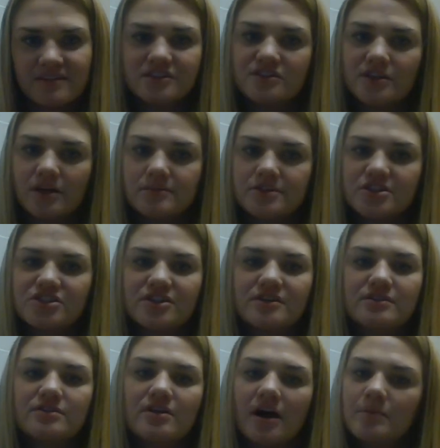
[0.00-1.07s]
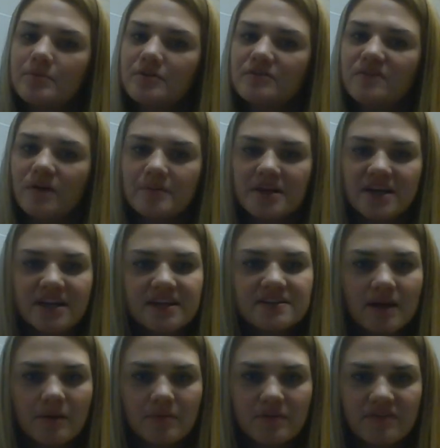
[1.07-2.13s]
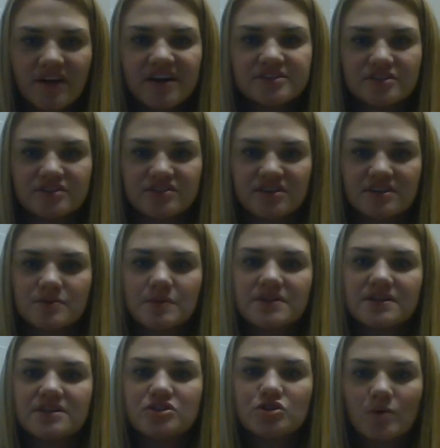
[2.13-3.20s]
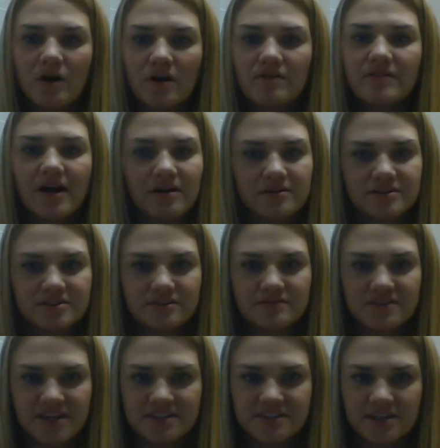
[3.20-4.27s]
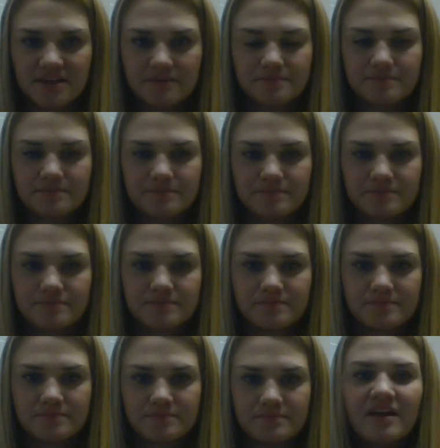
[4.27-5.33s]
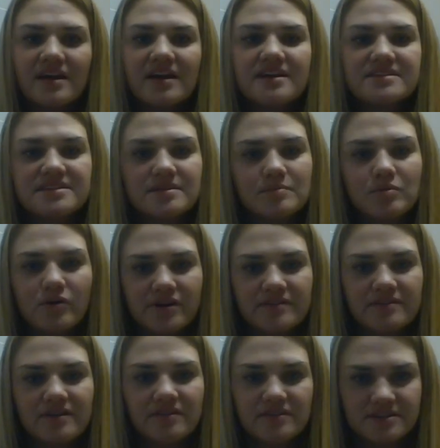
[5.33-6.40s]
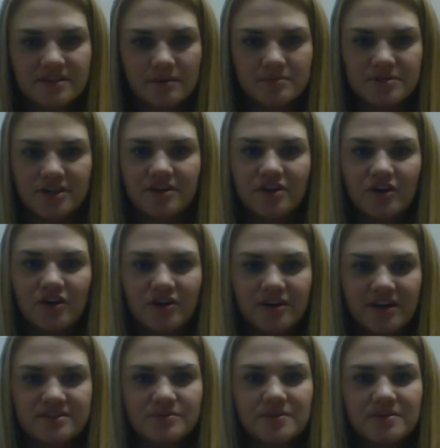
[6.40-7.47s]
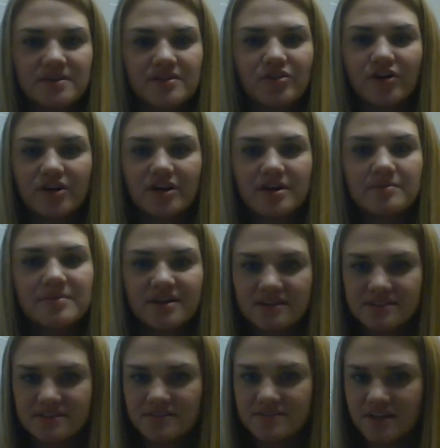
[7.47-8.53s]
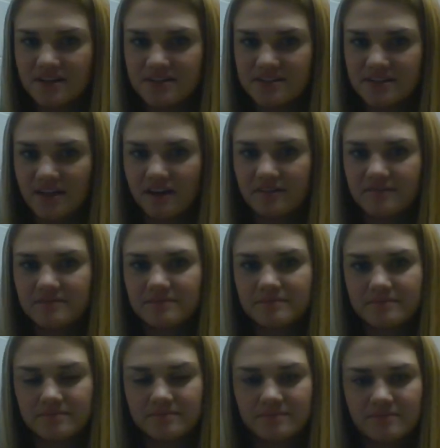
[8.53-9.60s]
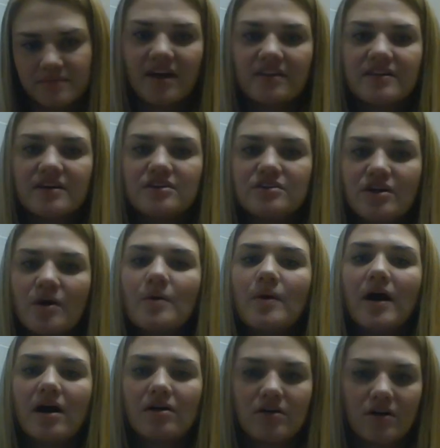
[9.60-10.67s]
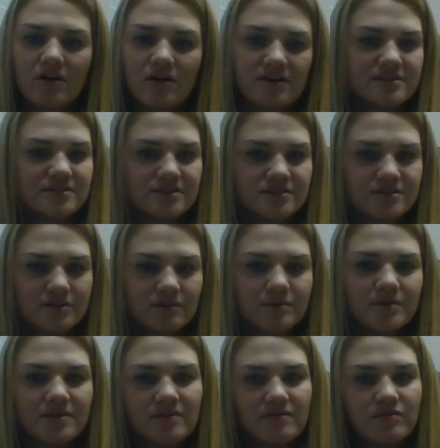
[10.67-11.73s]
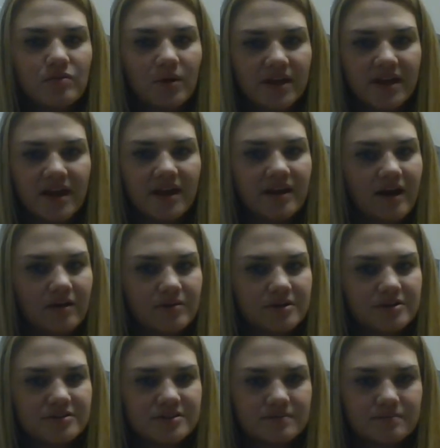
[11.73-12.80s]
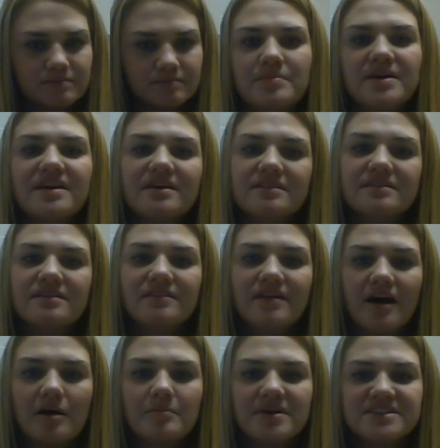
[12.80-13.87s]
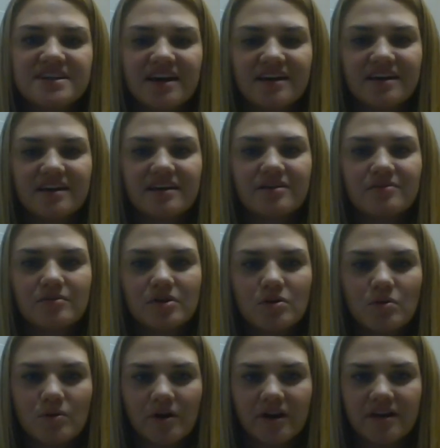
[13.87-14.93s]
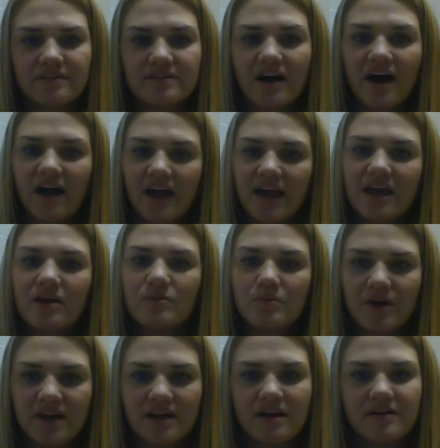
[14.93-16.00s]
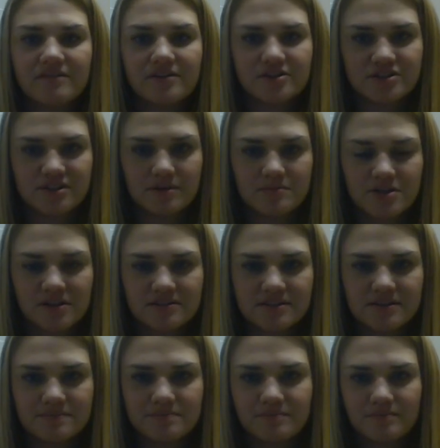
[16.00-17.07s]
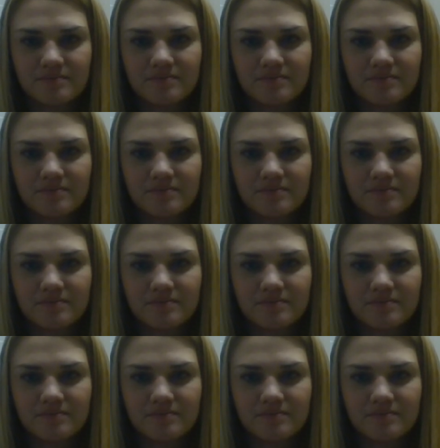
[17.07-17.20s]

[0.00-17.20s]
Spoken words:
The subject should not perform any type of exercise within 12 hours of testing. It's important that the subject urinates within 30 minutes of testing, and that no alcohol is consumed within 48 hours. Begin the lab by taking and recording the height and weight of your subjects.